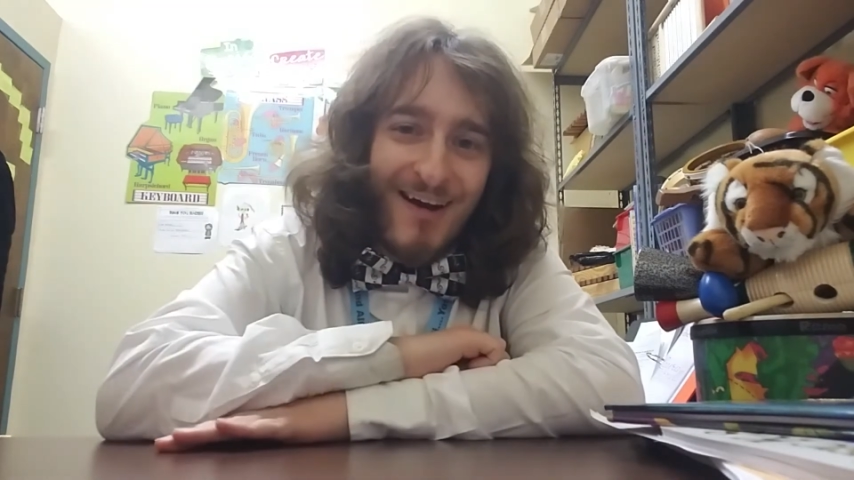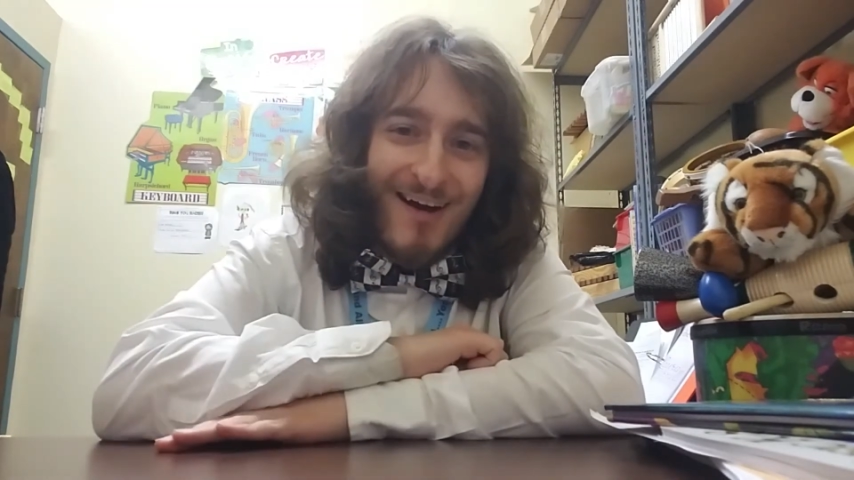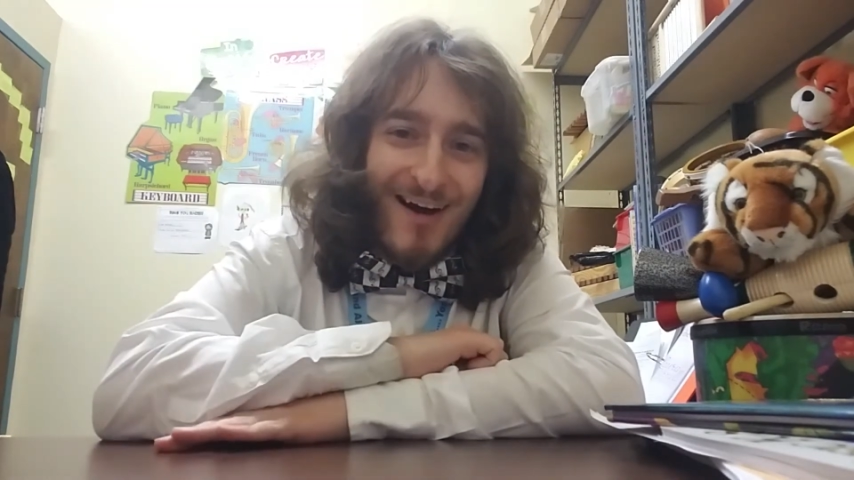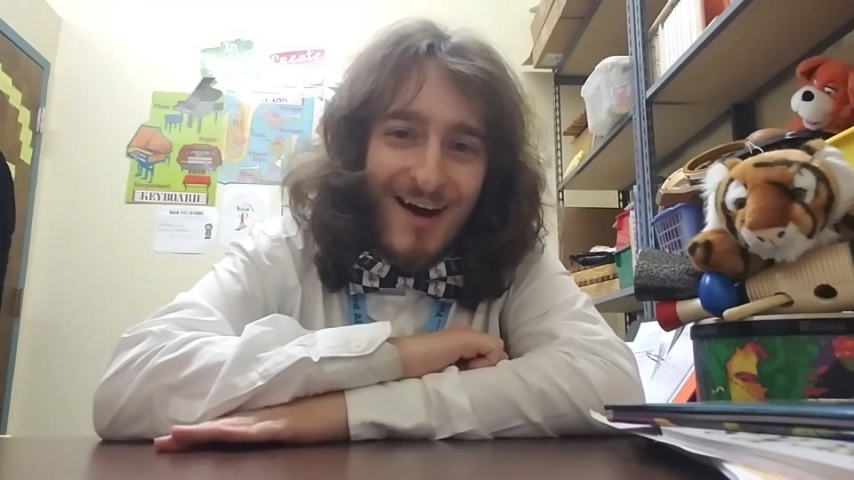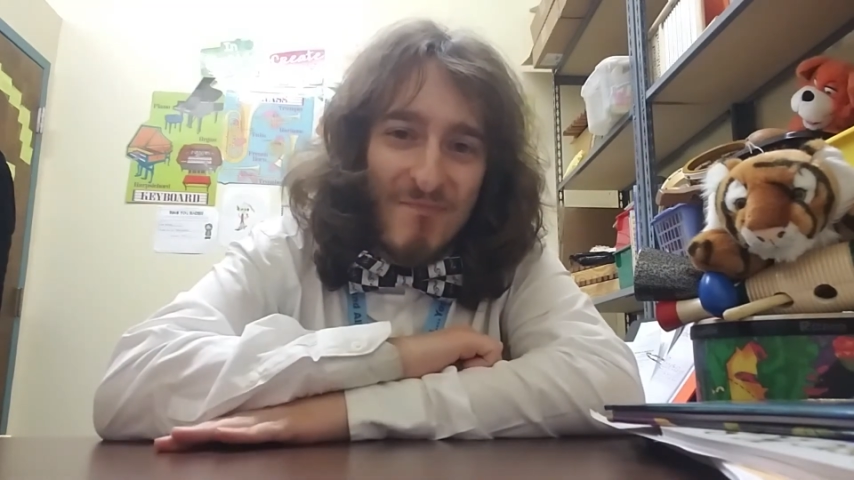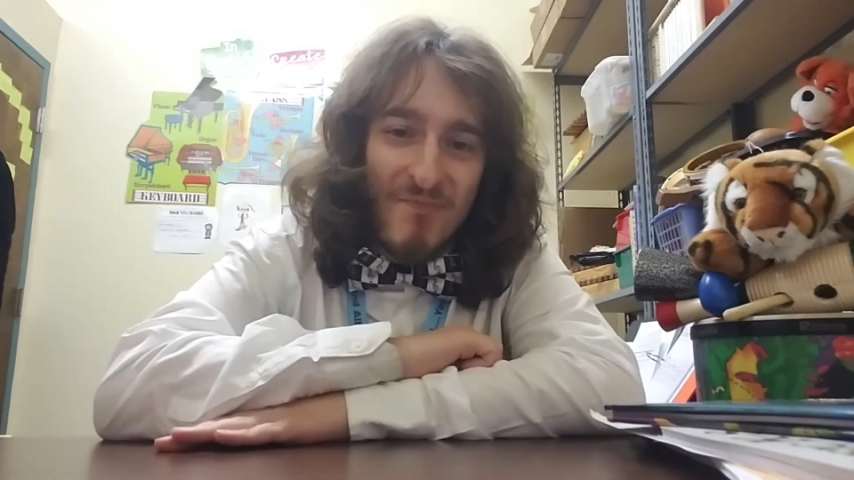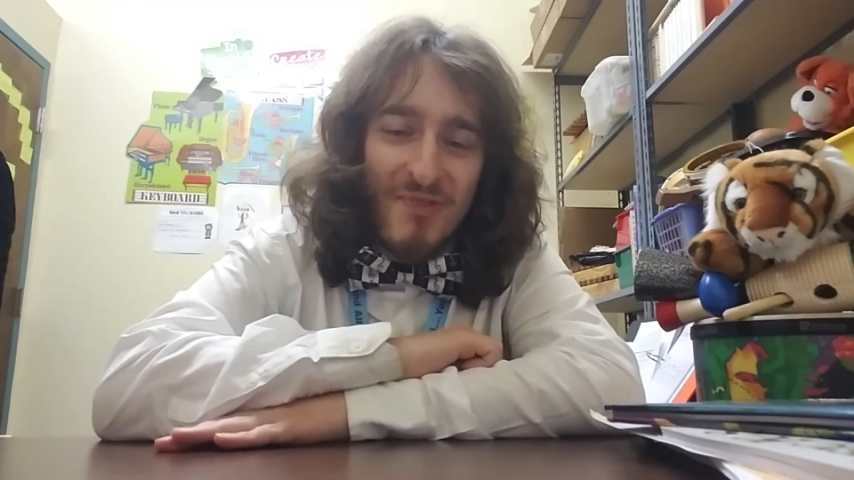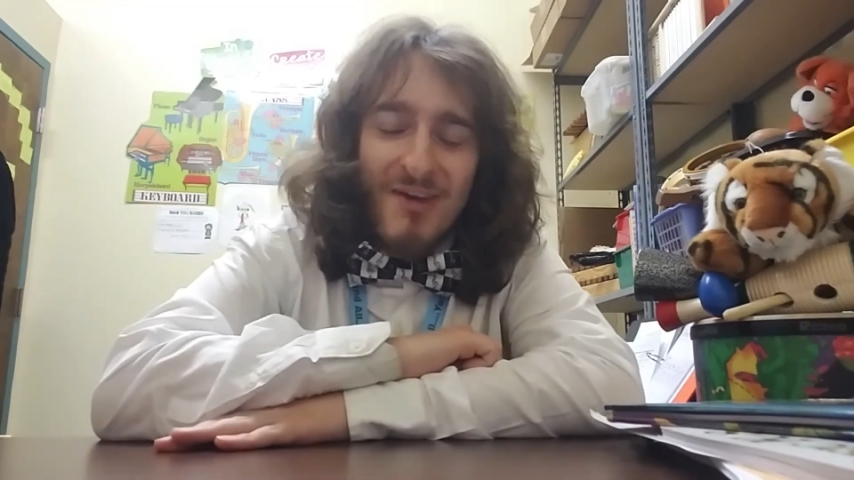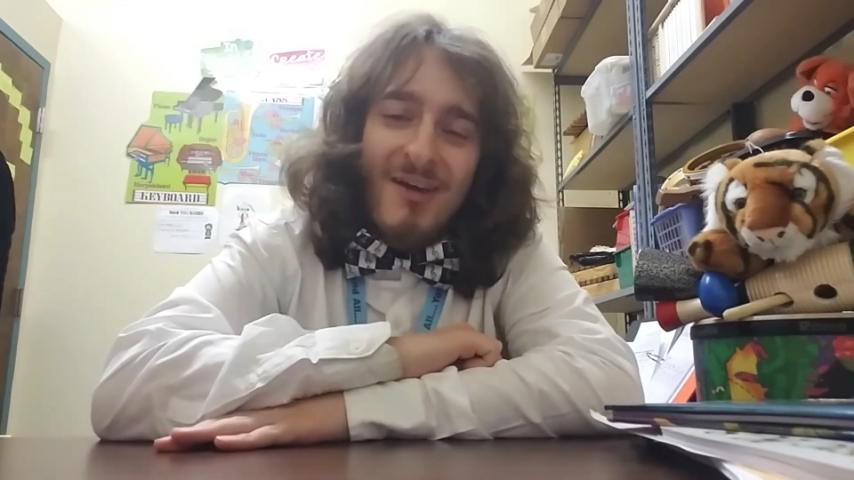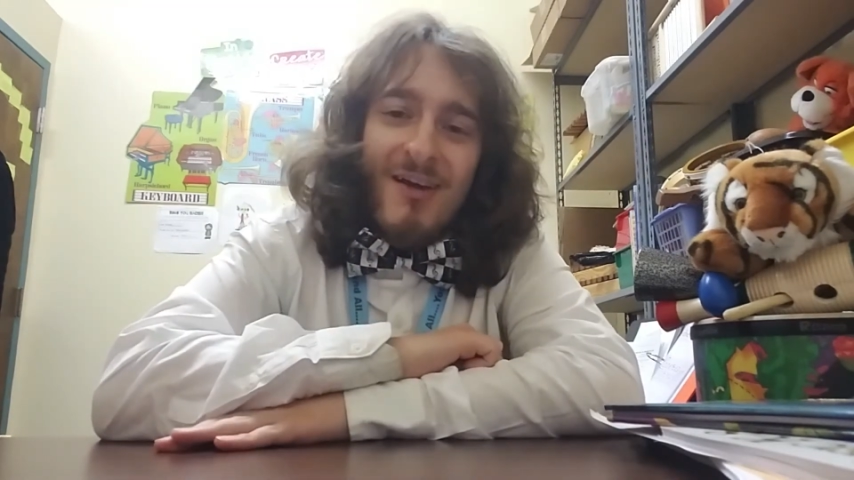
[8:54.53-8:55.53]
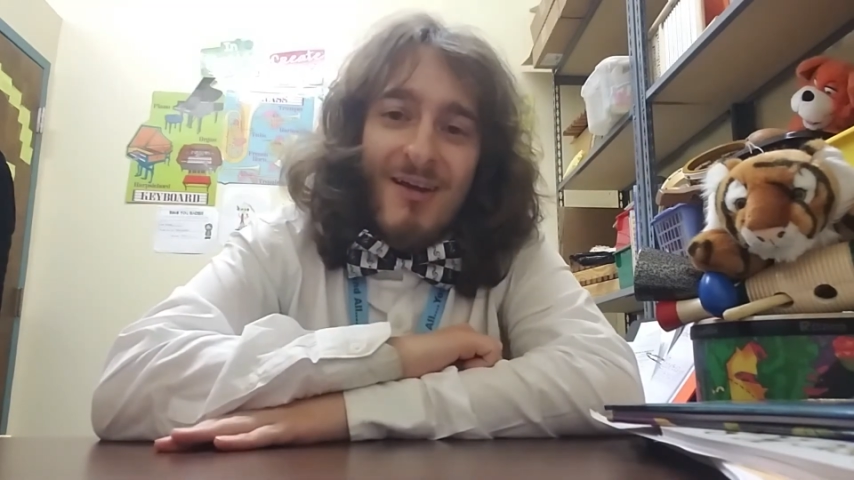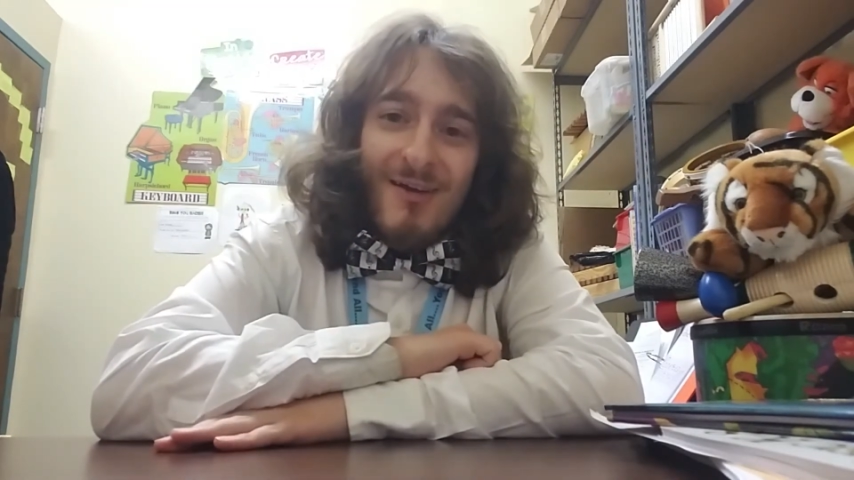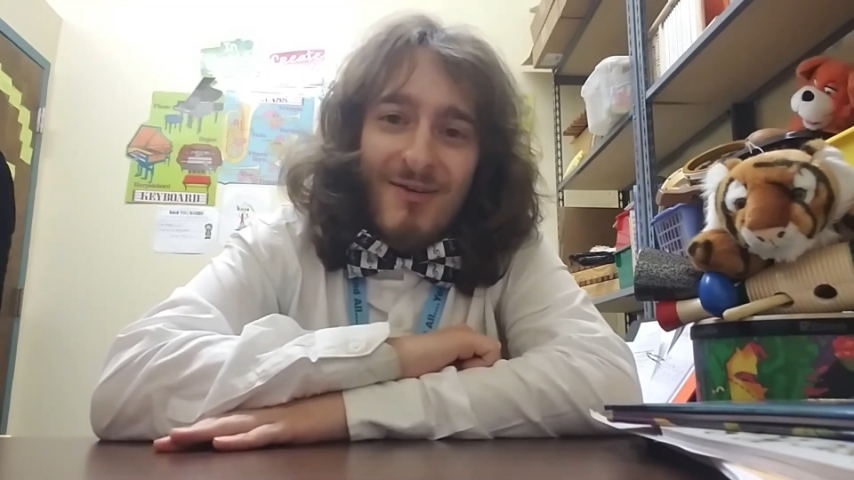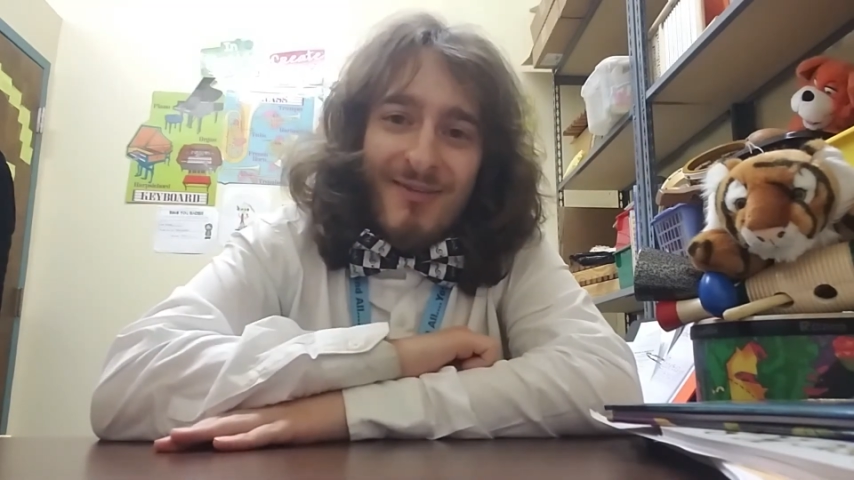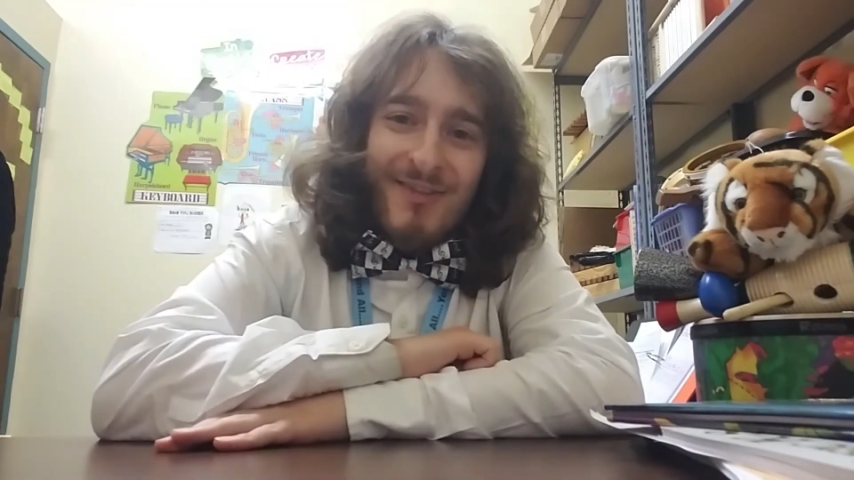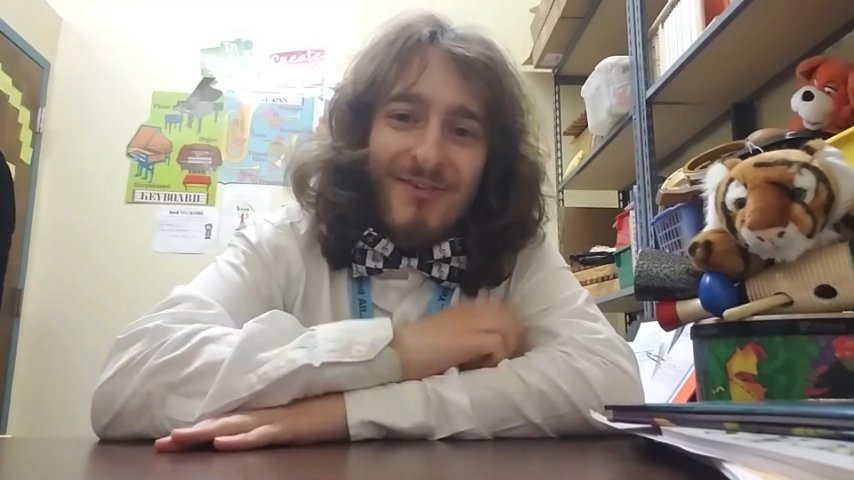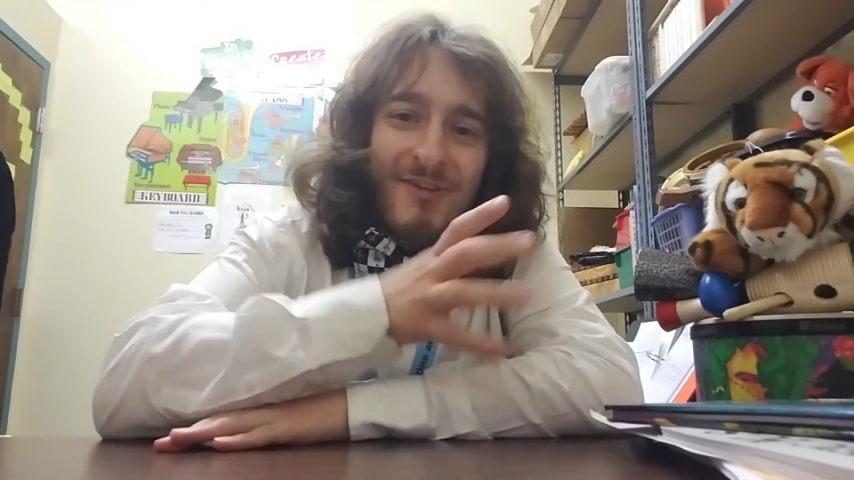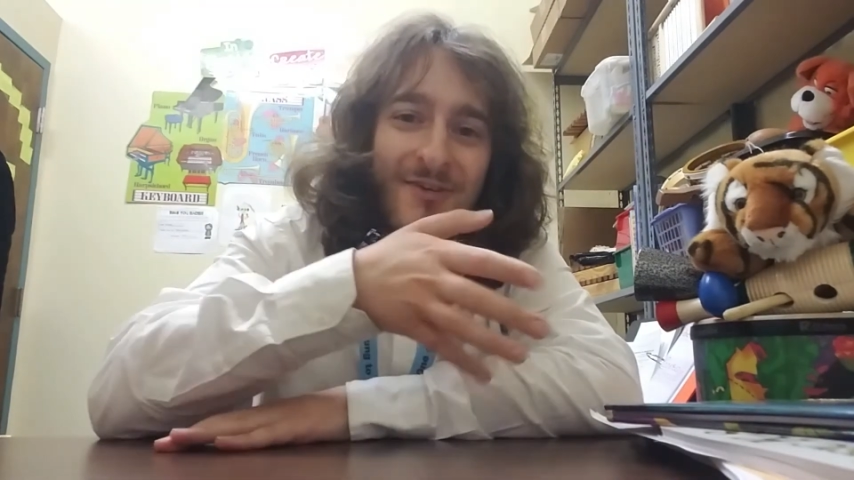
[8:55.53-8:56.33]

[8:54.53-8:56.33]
There's a